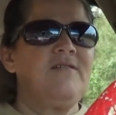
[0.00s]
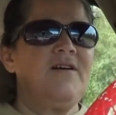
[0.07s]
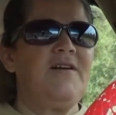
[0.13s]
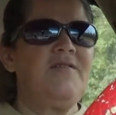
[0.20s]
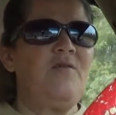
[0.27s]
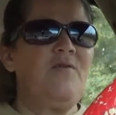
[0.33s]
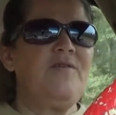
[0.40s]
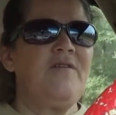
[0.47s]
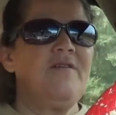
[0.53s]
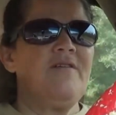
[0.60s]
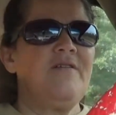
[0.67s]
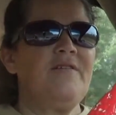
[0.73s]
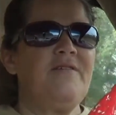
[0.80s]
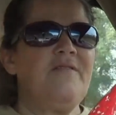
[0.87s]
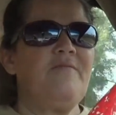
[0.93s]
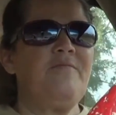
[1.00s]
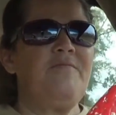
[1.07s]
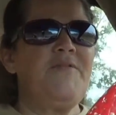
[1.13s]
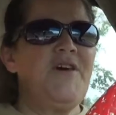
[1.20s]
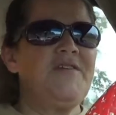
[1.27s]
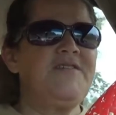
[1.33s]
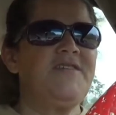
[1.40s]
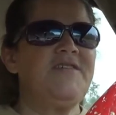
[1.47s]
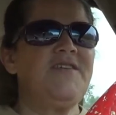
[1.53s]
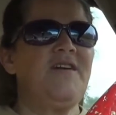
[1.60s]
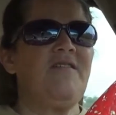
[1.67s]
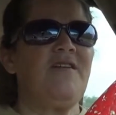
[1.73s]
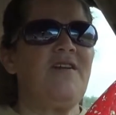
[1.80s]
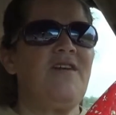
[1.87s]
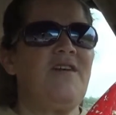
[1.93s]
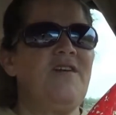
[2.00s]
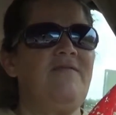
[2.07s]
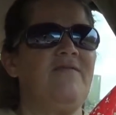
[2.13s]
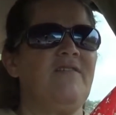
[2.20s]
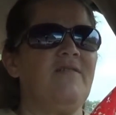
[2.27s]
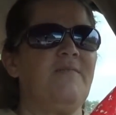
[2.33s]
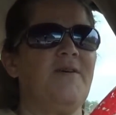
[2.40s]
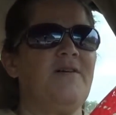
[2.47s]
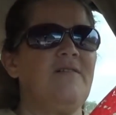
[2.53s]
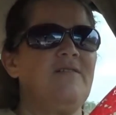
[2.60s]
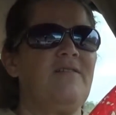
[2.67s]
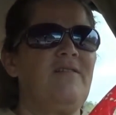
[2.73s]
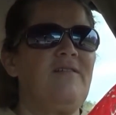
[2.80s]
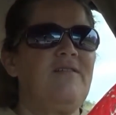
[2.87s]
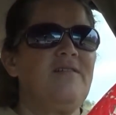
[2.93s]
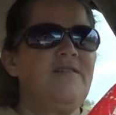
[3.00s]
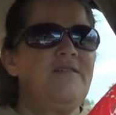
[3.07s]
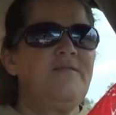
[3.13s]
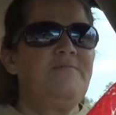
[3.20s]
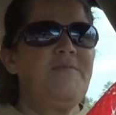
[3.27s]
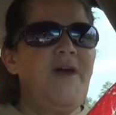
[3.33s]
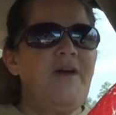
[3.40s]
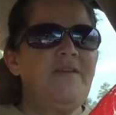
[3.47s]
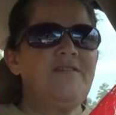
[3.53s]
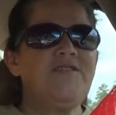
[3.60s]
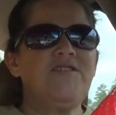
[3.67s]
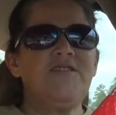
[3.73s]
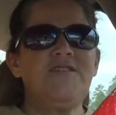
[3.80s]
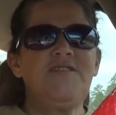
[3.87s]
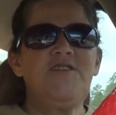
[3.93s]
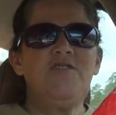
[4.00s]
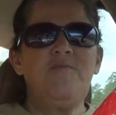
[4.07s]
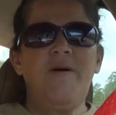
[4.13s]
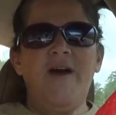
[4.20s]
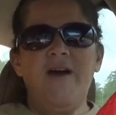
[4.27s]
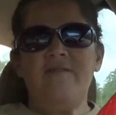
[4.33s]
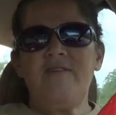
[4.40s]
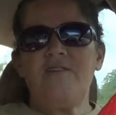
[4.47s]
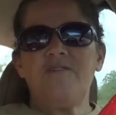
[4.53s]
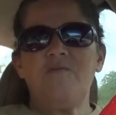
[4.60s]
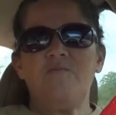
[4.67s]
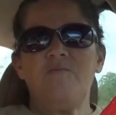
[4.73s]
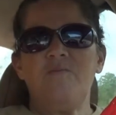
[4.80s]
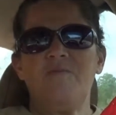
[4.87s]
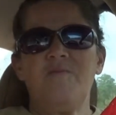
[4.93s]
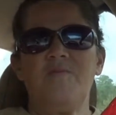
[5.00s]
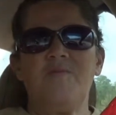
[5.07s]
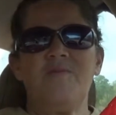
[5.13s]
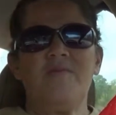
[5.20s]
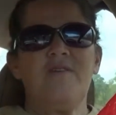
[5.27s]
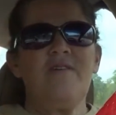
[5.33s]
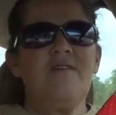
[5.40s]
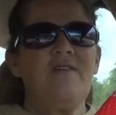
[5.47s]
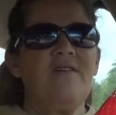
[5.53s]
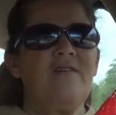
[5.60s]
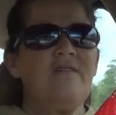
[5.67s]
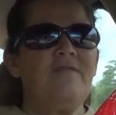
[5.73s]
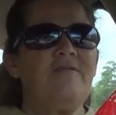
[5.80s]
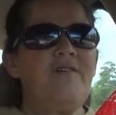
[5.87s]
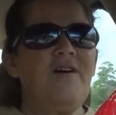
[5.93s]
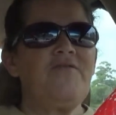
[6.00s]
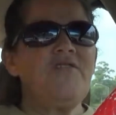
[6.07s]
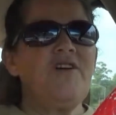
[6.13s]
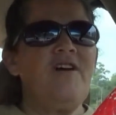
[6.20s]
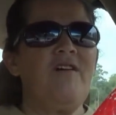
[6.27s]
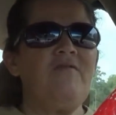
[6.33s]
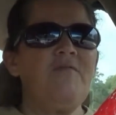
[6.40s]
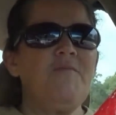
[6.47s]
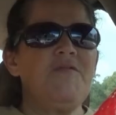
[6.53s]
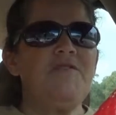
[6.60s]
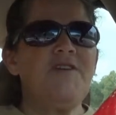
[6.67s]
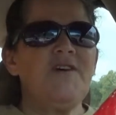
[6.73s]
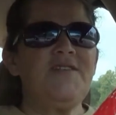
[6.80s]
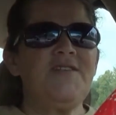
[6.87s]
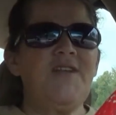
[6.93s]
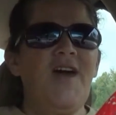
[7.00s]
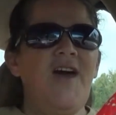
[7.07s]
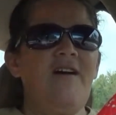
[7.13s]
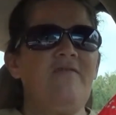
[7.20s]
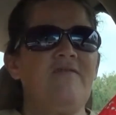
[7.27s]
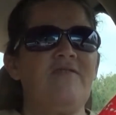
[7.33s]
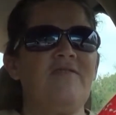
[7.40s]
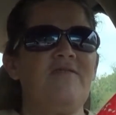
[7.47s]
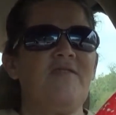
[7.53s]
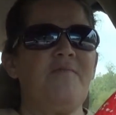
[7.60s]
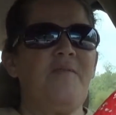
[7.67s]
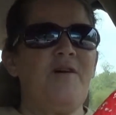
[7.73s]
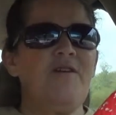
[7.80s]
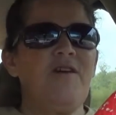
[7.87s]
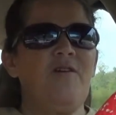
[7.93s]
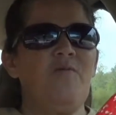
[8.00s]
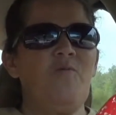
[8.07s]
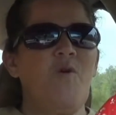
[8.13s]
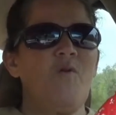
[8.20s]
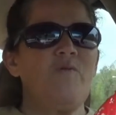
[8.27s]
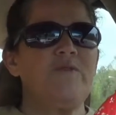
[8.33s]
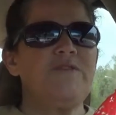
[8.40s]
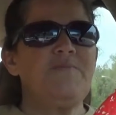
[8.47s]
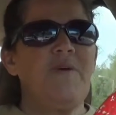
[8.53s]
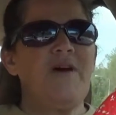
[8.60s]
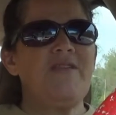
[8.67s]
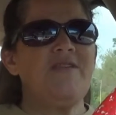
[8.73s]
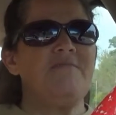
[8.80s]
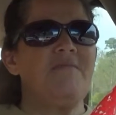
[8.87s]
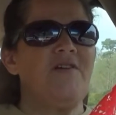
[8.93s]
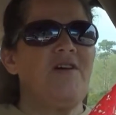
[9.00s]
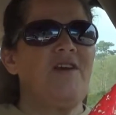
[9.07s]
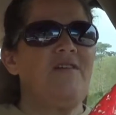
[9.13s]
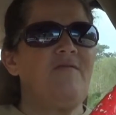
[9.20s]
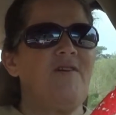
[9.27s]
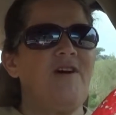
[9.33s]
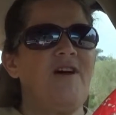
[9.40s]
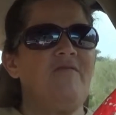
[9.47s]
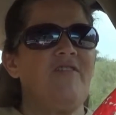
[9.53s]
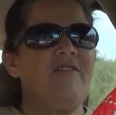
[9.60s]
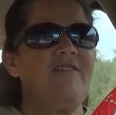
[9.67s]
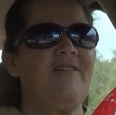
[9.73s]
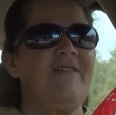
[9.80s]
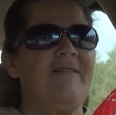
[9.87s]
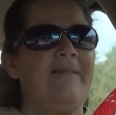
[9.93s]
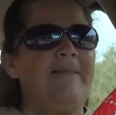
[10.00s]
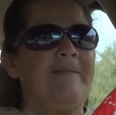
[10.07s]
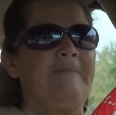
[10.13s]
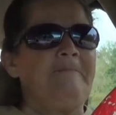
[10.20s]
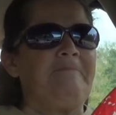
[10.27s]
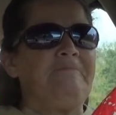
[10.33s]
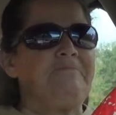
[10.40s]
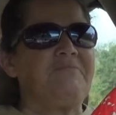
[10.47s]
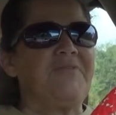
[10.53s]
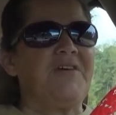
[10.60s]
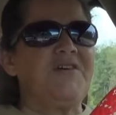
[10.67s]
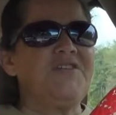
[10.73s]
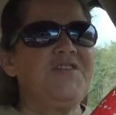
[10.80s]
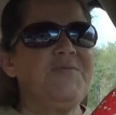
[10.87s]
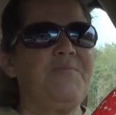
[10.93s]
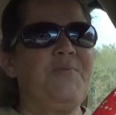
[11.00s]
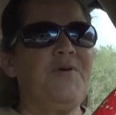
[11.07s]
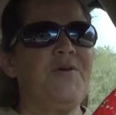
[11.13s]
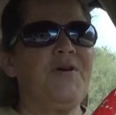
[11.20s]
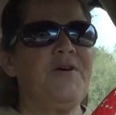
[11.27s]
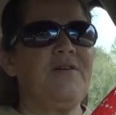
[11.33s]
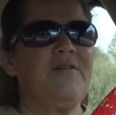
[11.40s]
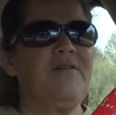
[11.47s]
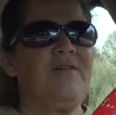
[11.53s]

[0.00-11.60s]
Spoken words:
I know they're a necessary evil, but man, it's just too bad that the government doesn't have the money or won't spend the money, whatever, to put,